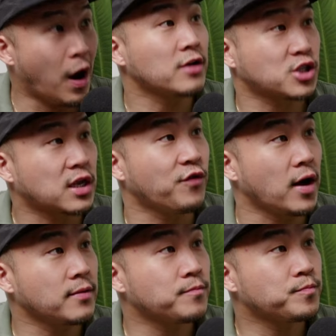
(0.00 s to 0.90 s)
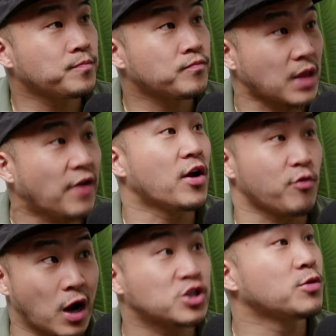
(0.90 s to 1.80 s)
watch stuff on it? Yes. Have you ever
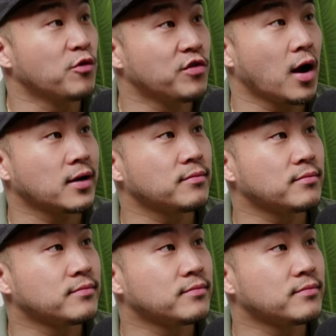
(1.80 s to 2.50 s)
watched a movie on it?